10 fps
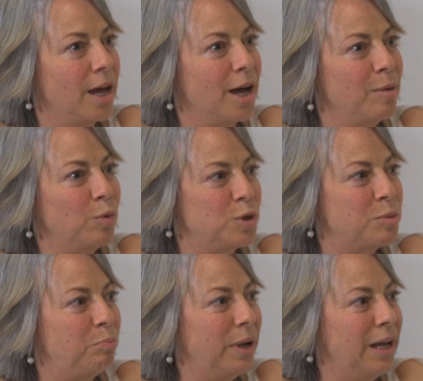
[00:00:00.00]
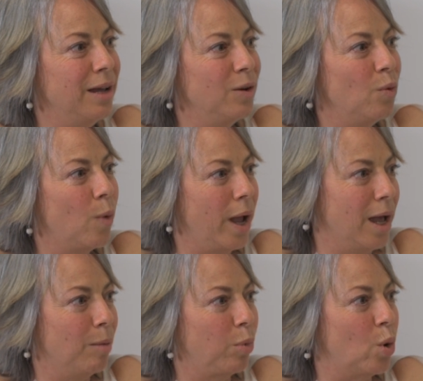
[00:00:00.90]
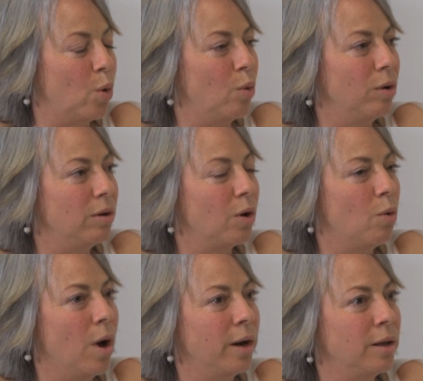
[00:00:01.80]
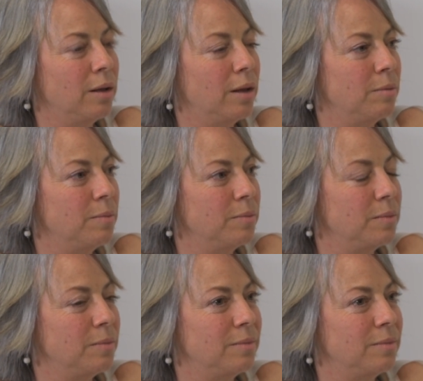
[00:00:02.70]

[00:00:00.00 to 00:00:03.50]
It was a big wake-up call, quite a